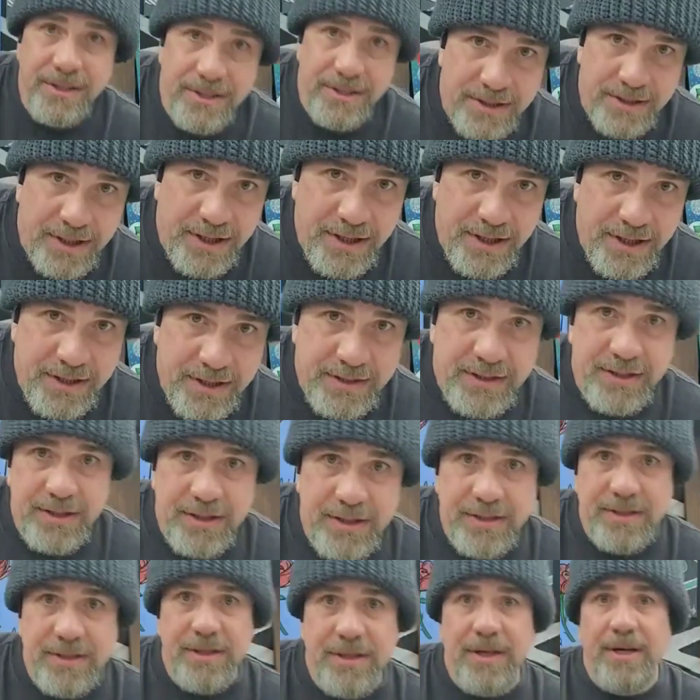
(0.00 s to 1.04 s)

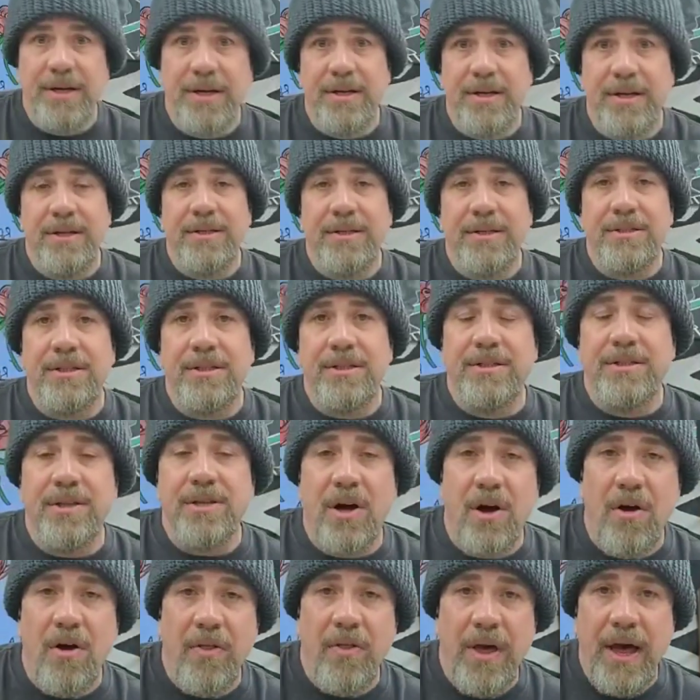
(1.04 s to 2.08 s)

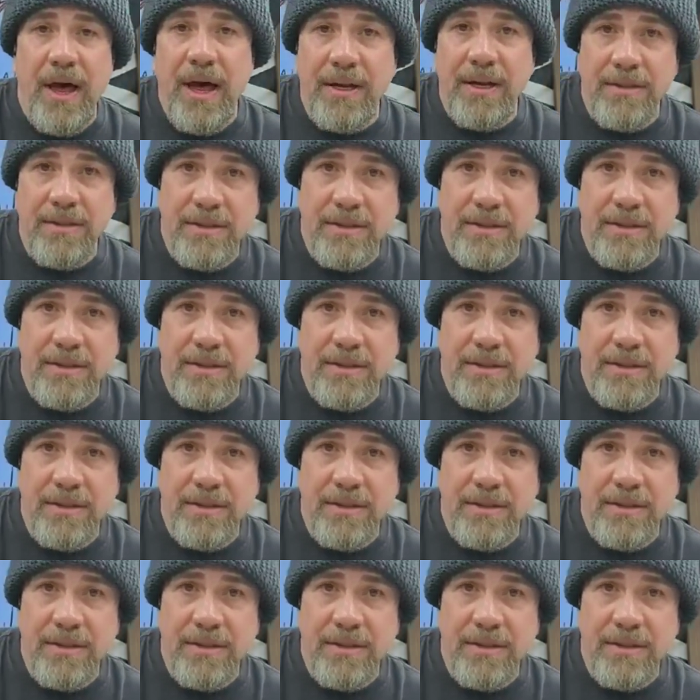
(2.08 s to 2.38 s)
all that.